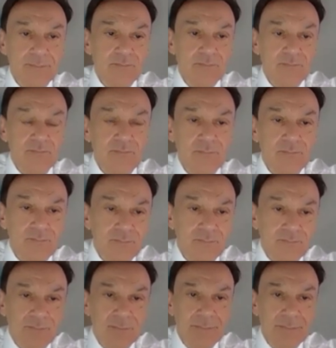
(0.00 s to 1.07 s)

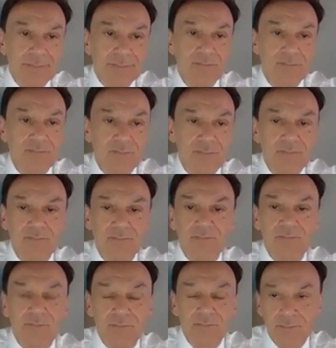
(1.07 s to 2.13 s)

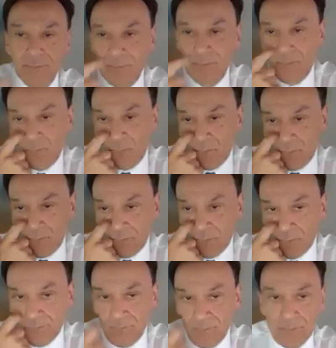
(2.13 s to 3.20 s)

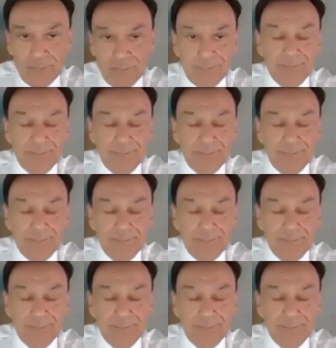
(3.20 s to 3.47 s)
No words are spoken by the person on screen.